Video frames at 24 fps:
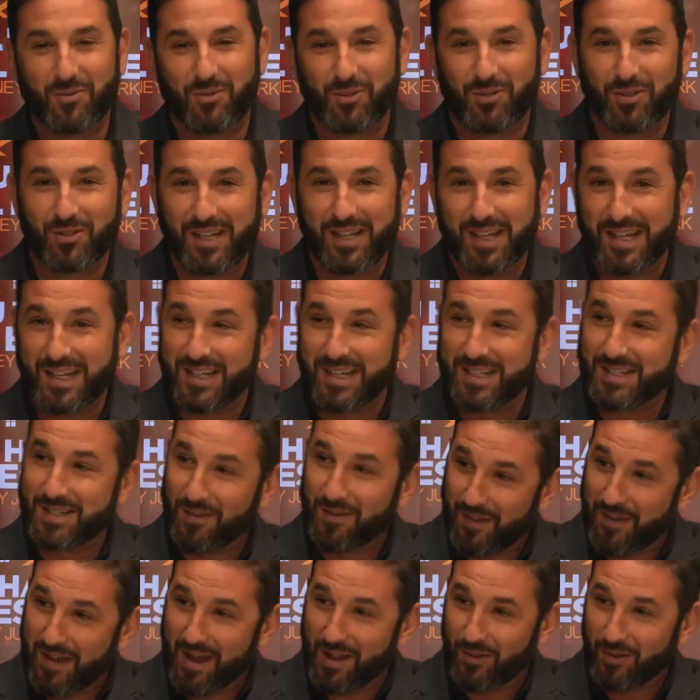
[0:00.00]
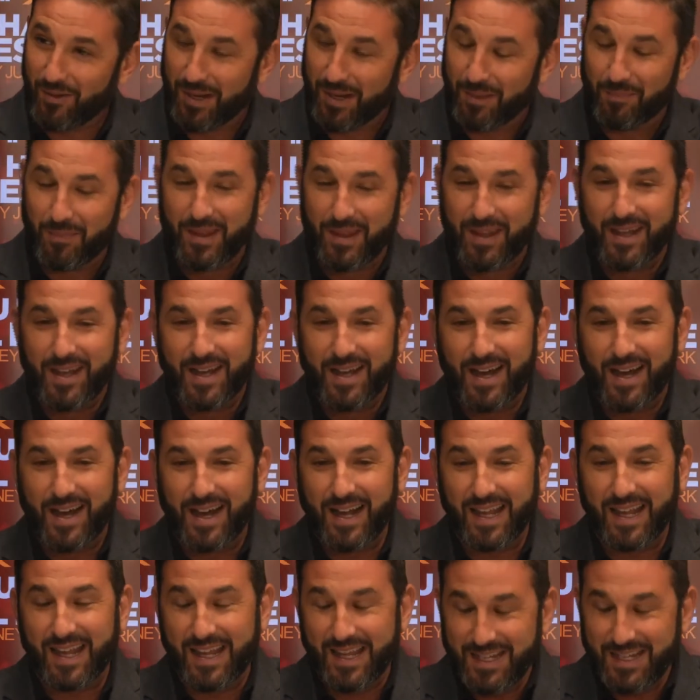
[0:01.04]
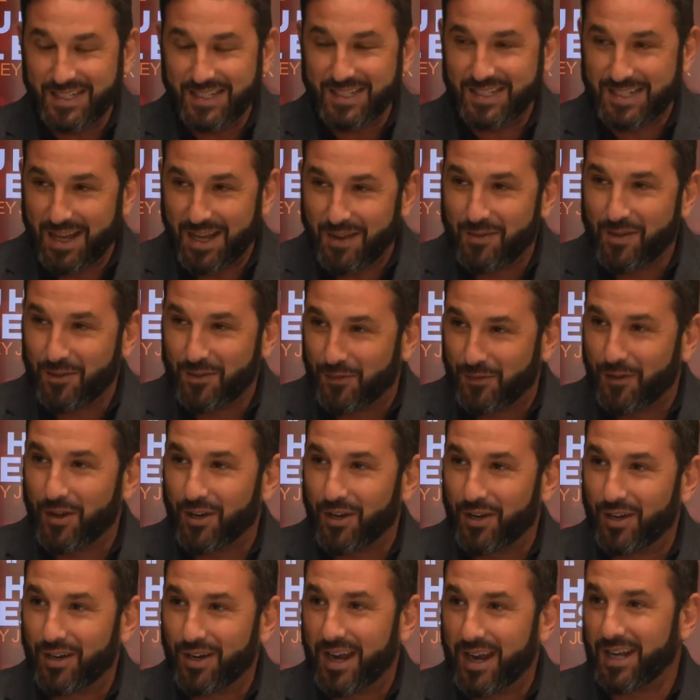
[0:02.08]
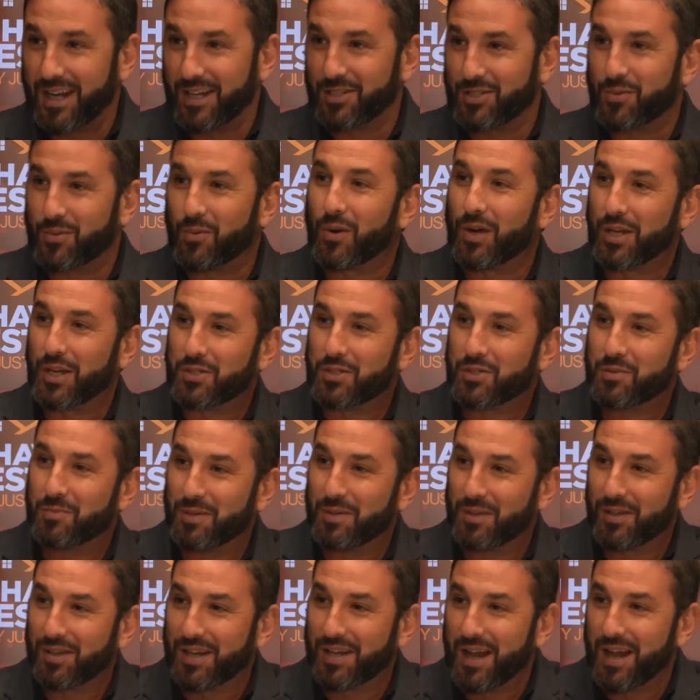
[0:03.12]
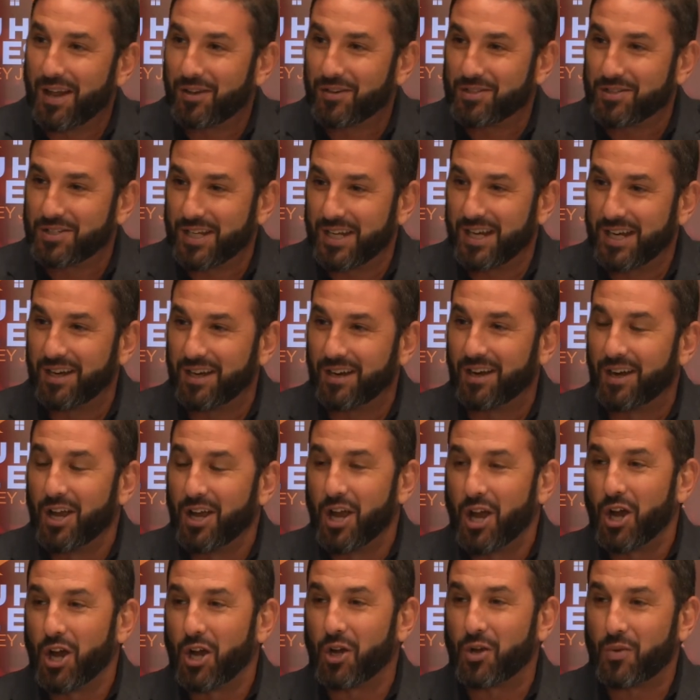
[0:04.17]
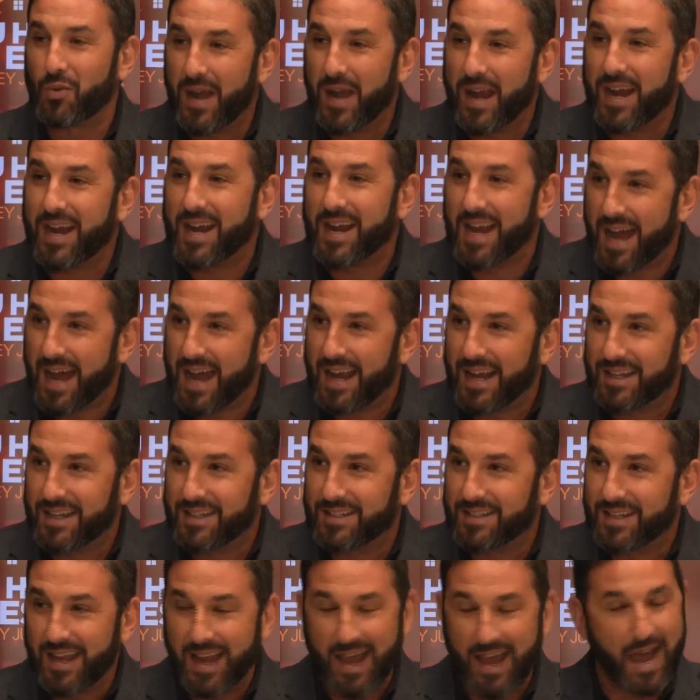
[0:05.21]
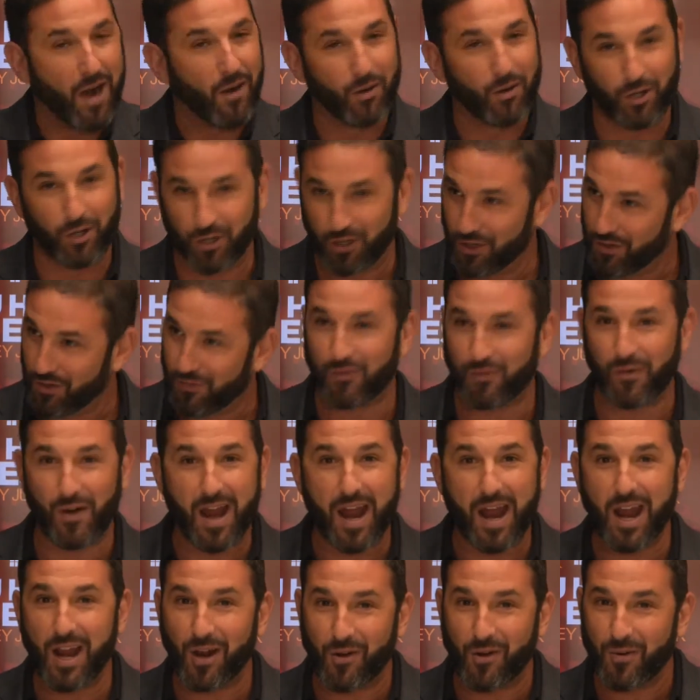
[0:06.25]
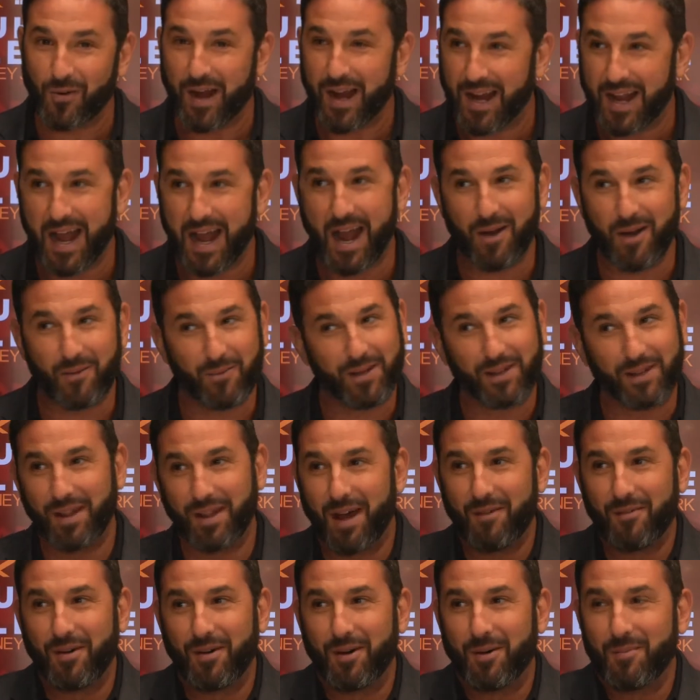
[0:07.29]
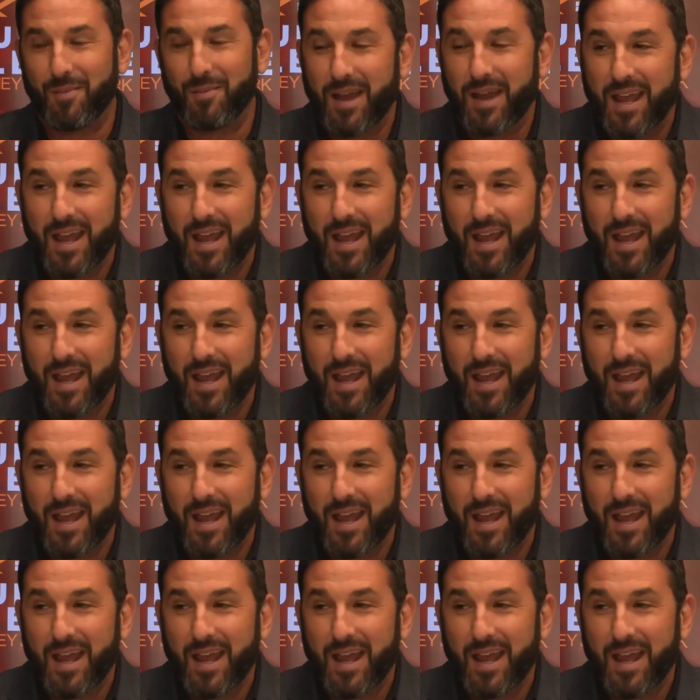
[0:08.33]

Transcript: rule is the following. He is a 7-footer, and he's $22 million a year. Greg Kite, our good friend, Greg Kite, we love him.